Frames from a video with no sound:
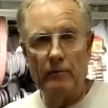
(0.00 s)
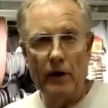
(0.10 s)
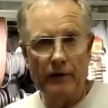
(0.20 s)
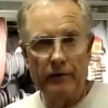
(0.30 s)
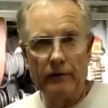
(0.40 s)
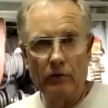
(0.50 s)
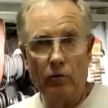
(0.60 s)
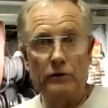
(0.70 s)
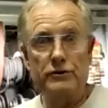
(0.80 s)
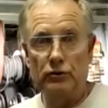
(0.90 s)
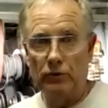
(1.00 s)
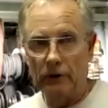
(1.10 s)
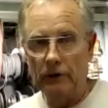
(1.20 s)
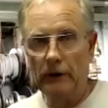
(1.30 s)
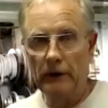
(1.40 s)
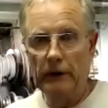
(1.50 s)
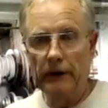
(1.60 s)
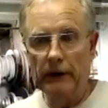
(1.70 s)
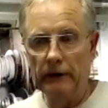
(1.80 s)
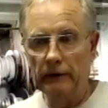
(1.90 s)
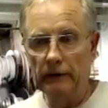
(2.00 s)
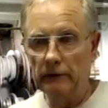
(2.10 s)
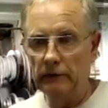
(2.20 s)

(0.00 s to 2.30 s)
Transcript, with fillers: month or sooner. And